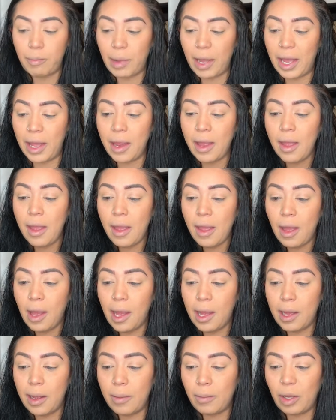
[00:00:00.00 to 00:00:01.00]
But,
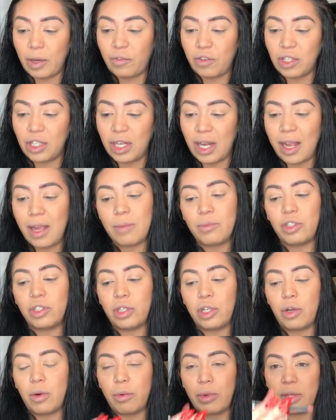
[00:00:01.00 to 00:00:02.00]
like for today, I'm just
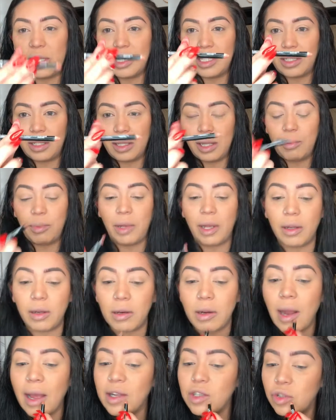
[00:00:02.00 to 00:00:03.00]
going to go with this lip
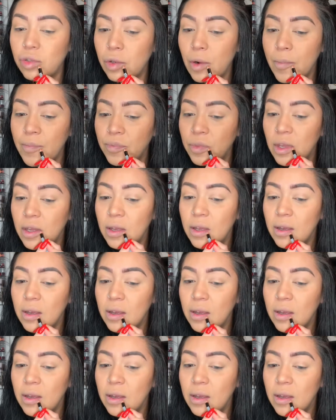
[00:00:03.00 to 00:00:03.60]
liner, natural.